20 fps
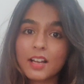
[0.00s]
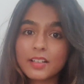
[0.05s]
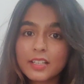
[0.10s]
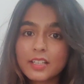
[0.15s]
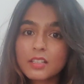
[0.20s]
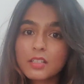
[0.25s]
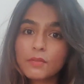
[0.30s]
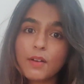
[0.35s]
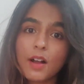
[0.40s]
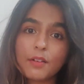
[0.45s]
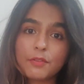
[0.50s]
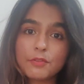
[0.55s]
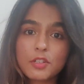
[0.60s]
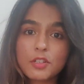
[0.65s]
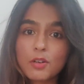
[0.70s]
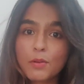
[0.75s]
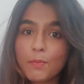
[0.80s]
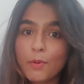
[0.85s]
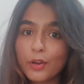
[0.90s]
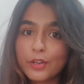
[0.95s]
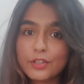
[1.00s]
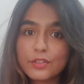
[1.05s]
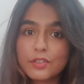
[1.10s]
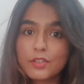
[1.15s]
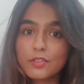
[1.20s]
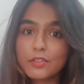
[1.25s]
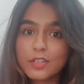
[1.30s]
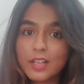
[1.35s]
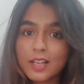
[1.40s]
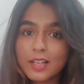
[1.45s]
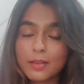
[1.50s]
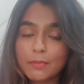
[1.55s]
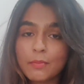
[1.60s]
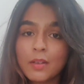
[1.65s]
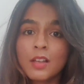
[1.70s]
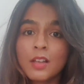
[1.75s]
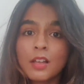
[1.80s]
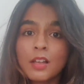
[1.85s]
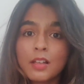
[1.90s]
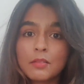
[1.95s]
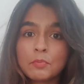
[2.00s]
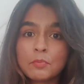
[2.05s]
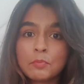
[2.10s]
addictive after a point in time.